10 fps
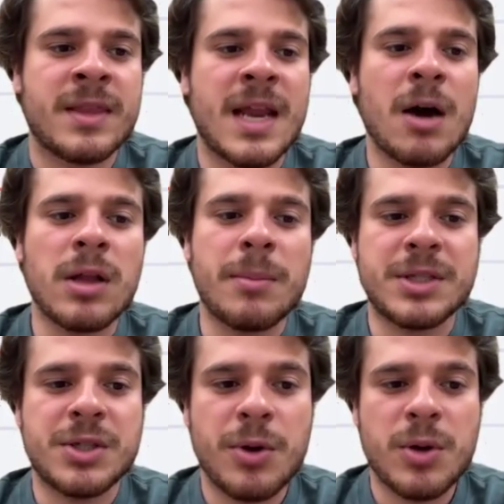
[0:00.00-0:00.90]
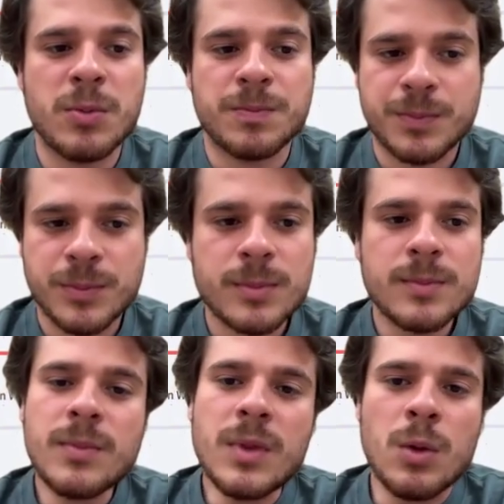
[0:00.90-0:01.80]
Now let me show you
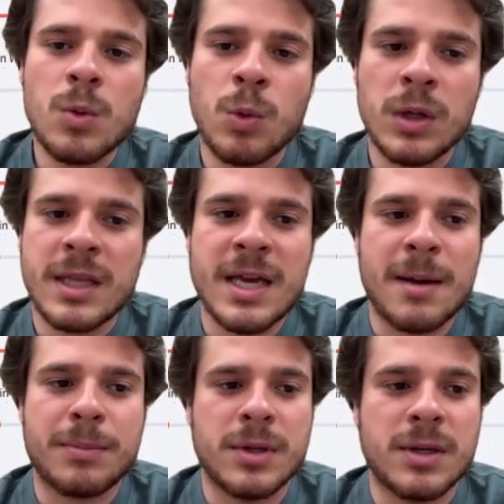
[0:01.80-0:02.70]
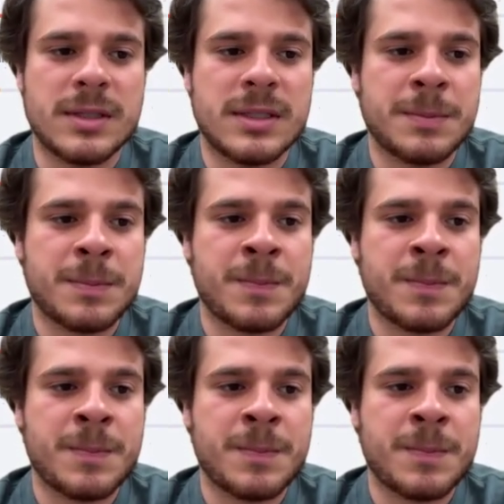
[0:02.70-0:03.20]
what the app does.